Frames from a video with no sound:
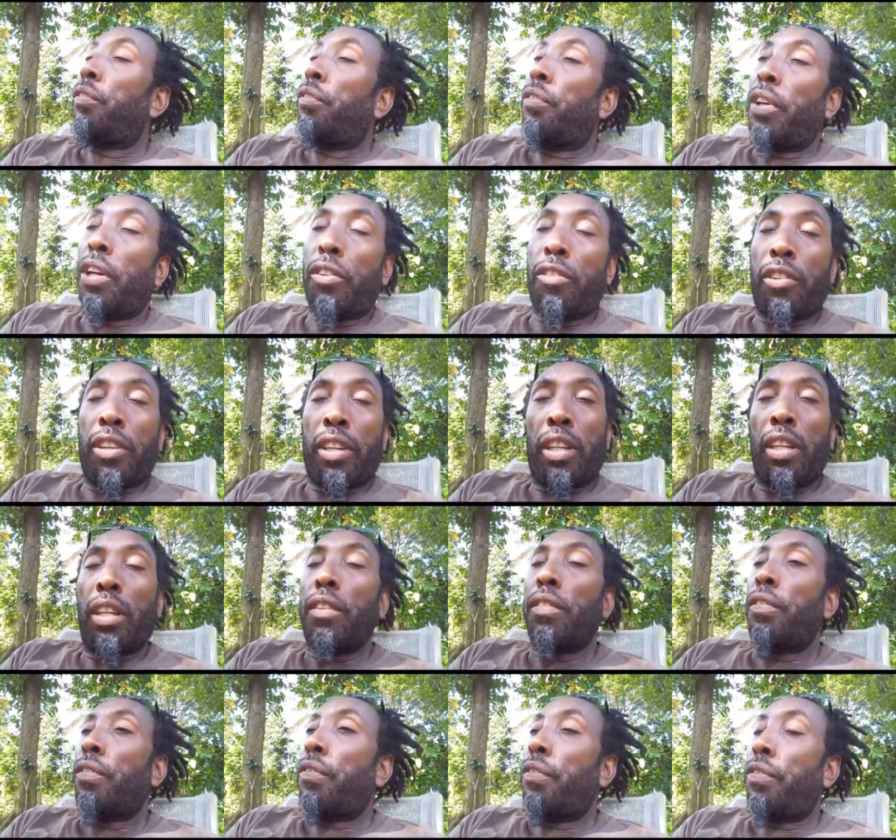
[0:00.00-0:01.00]
Very,
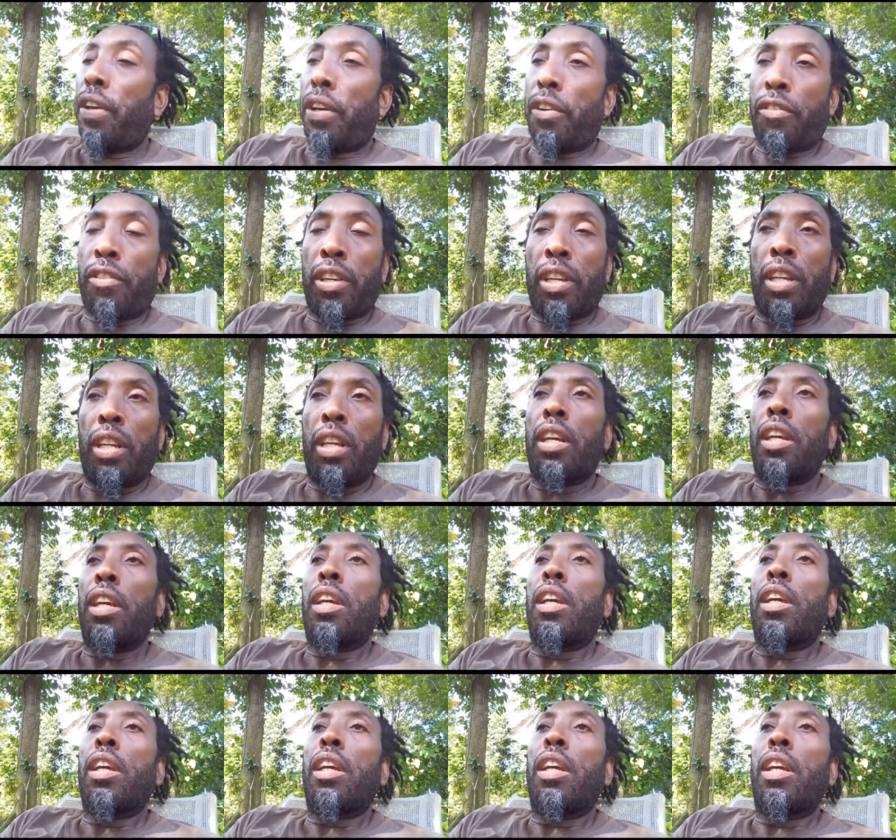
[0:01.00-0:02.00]
very
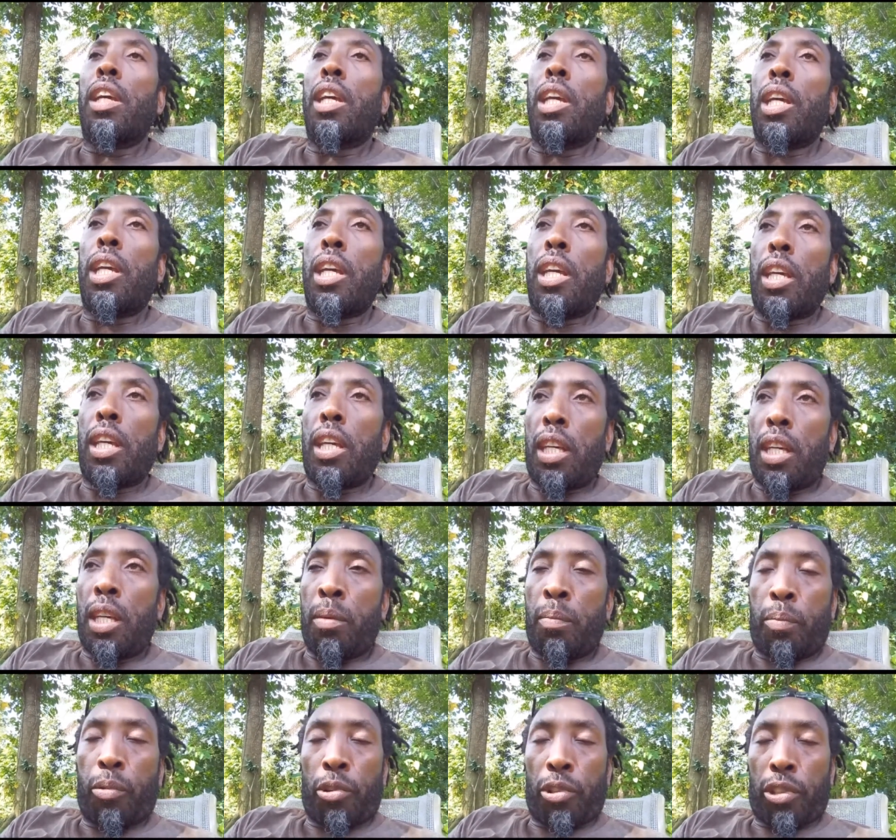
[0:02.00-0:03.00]

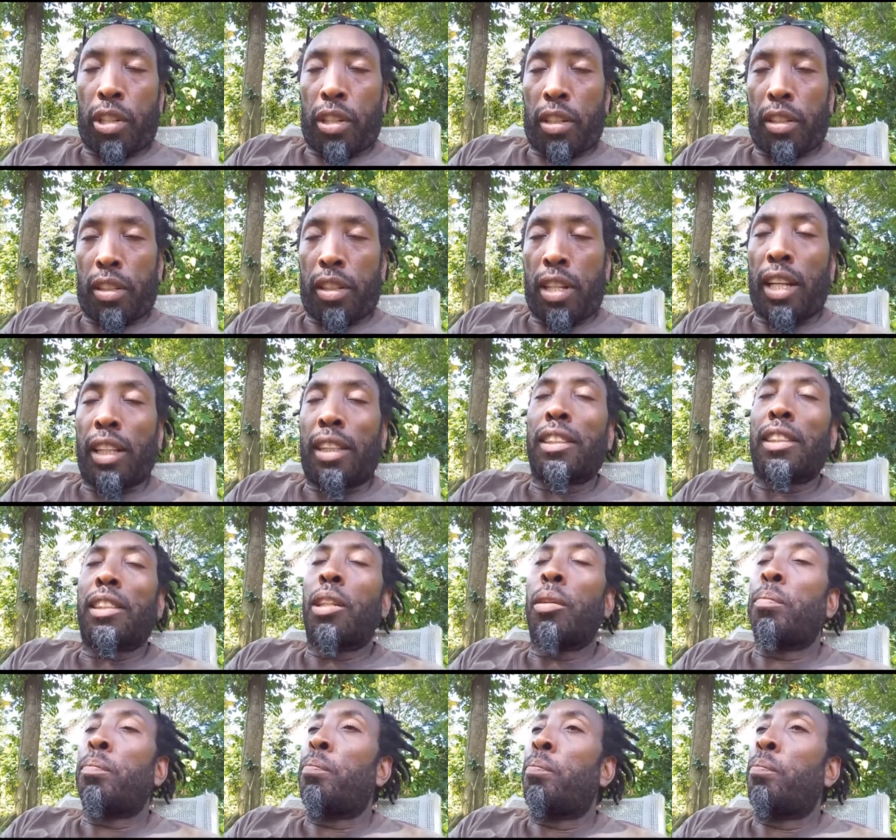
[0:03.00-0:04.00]
important. That is
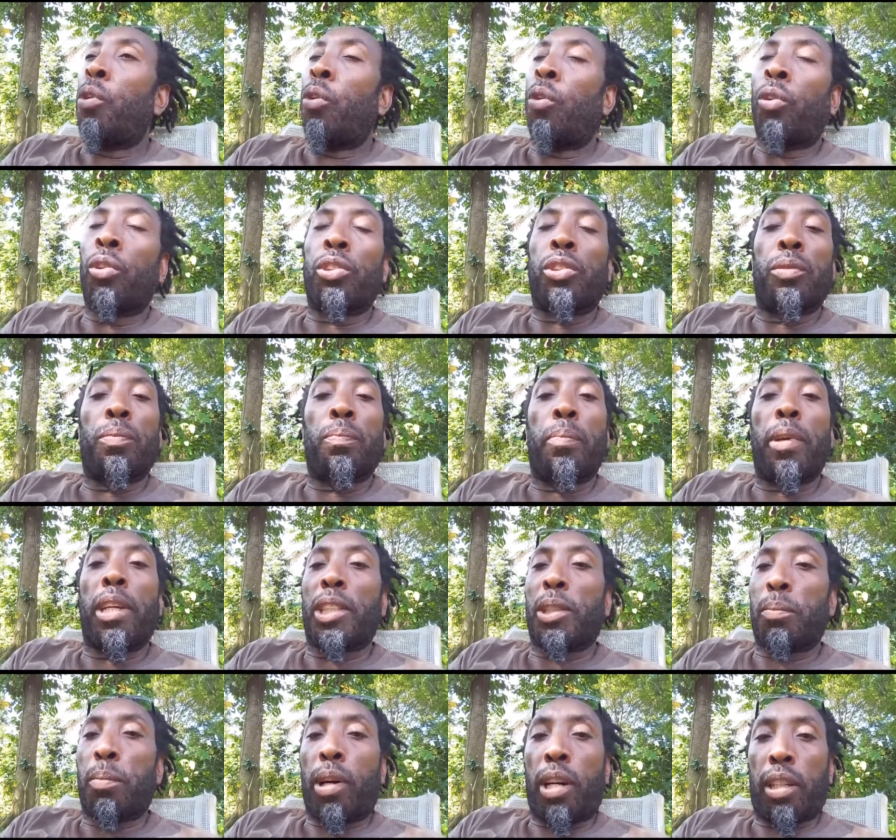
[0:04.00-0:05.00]
the most
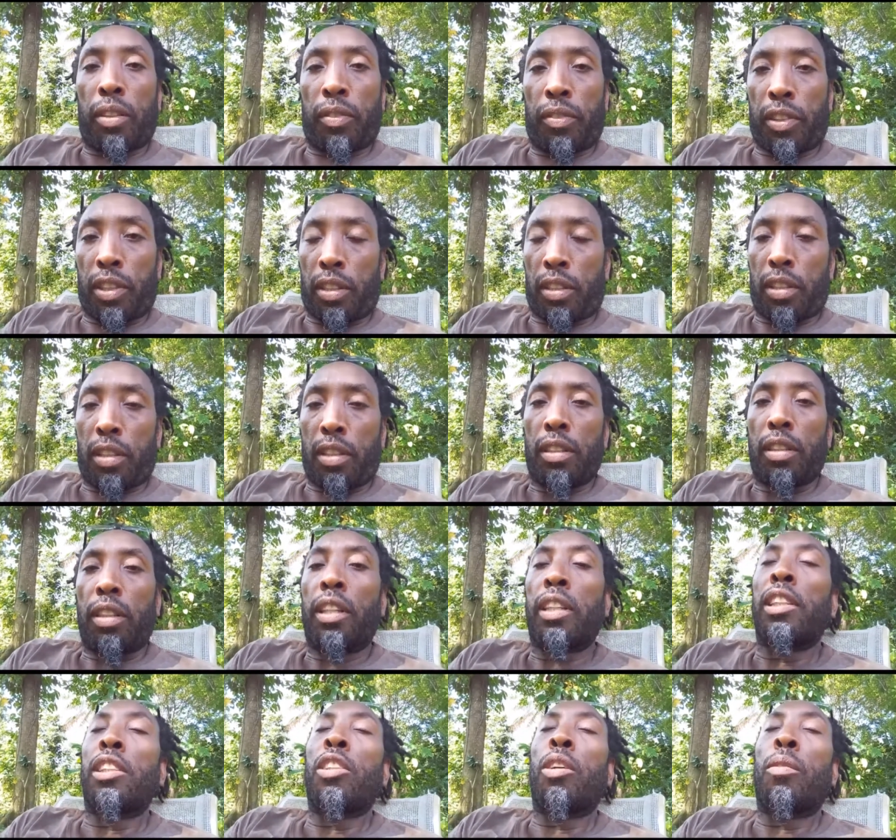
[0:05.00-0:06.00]
best part of it. The
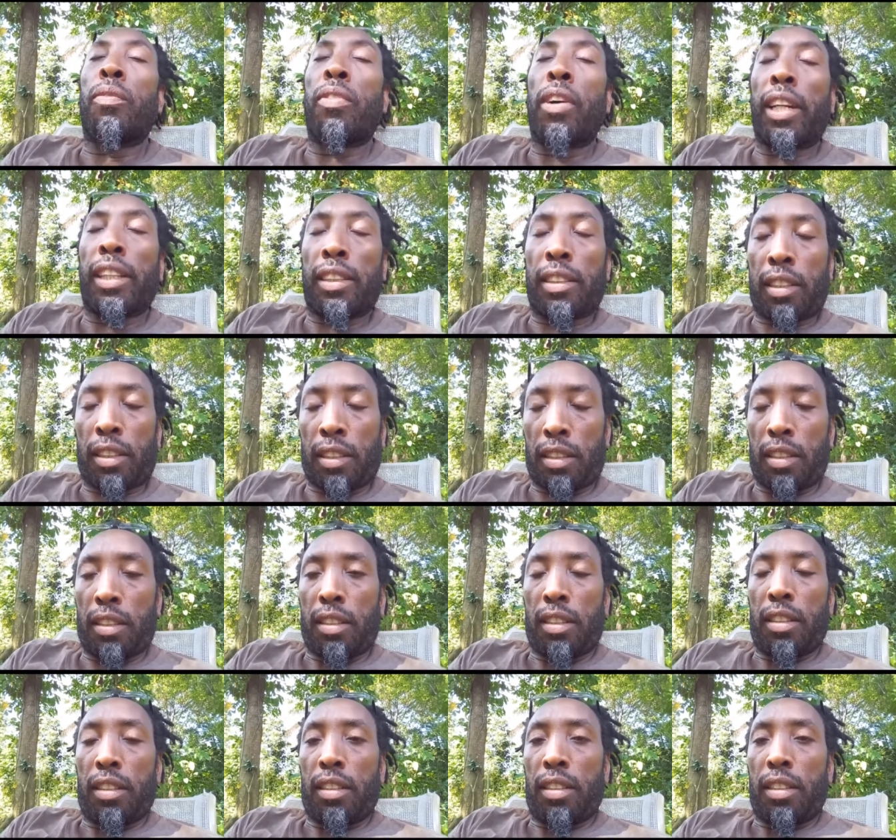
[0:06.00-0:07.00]
lignum vitae.
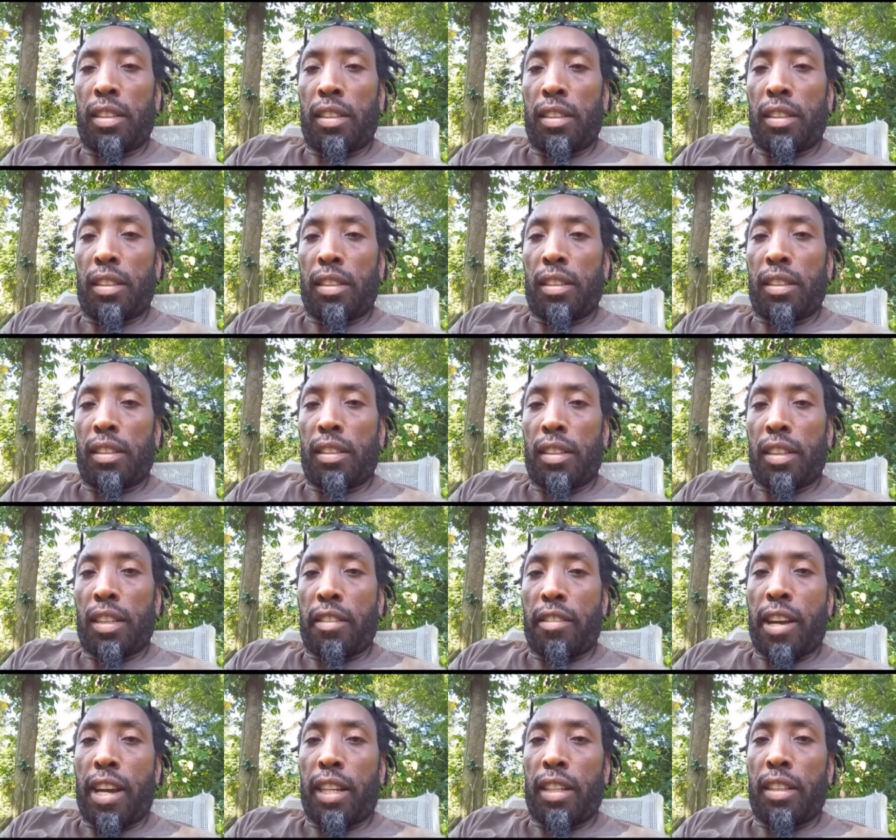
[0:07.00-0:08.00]

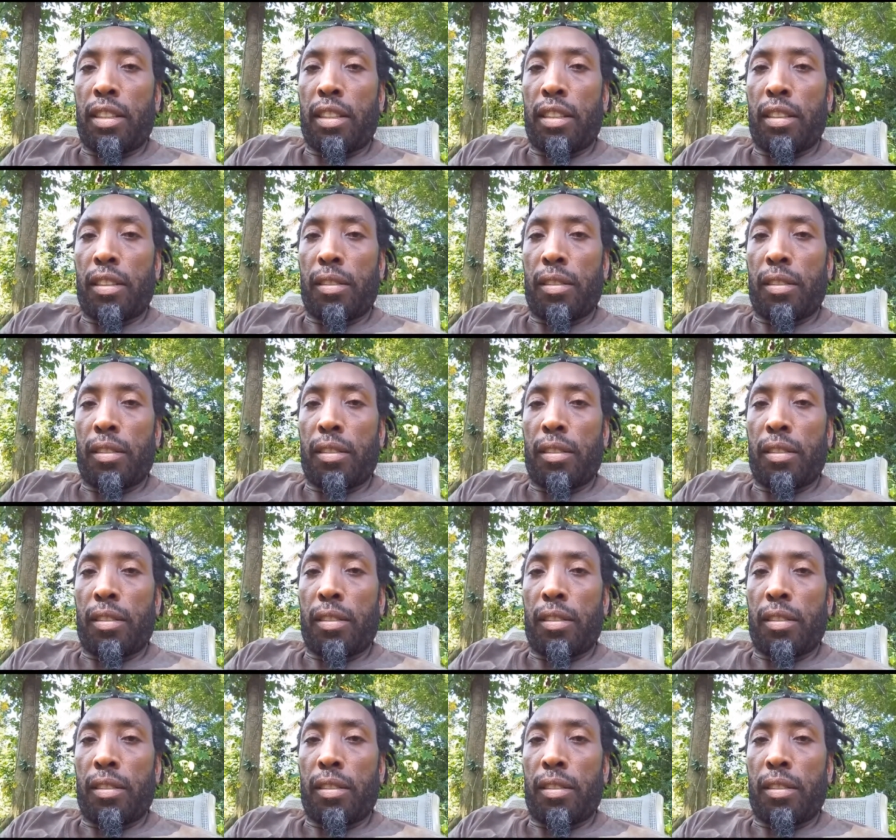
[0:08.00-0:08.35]
Alright?